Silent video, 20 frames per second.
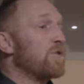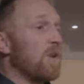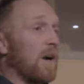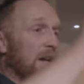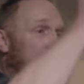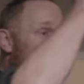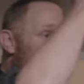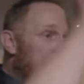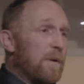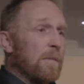you
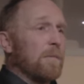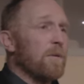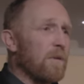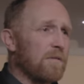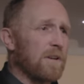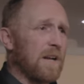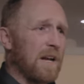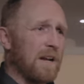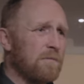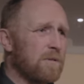try to hit
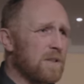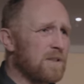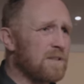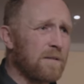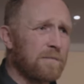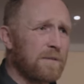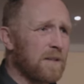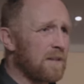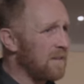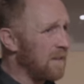people over the head with
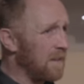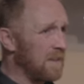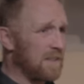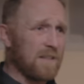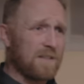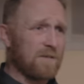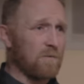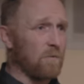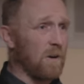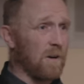something,
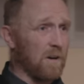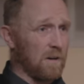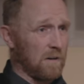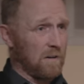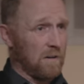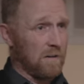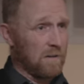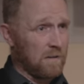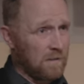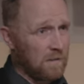it doesn't work.
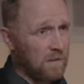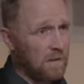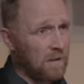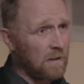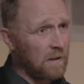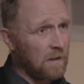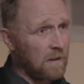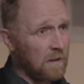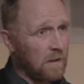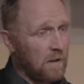
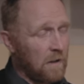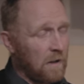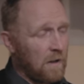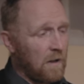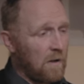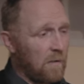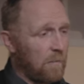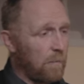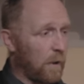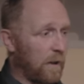
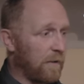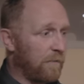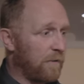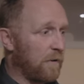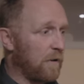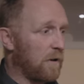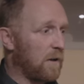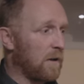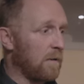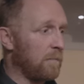But
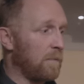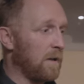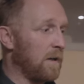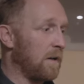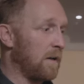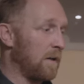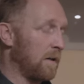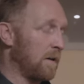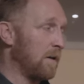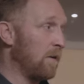if you can
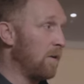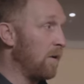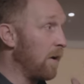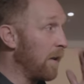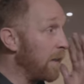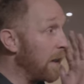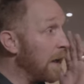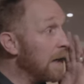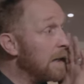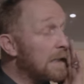be
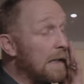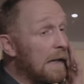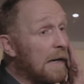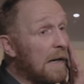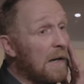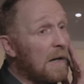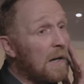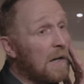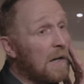authentic